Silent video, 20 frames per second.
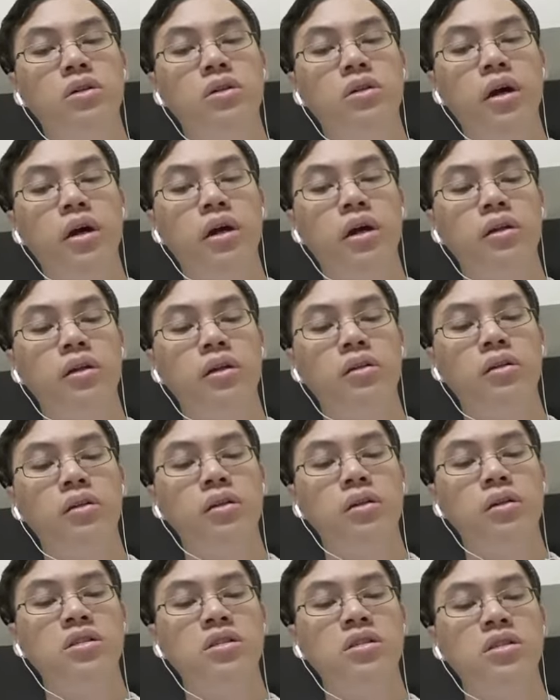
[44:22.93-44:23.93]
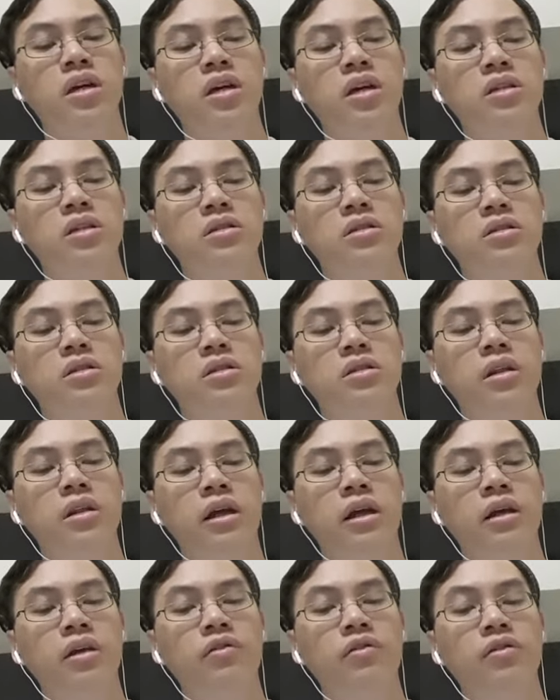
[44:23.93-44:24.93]
and in this case, like
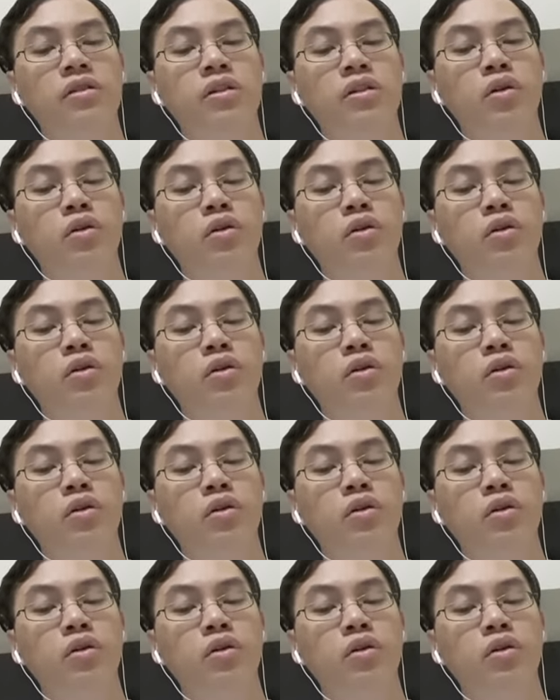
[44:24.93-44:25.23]
even though it's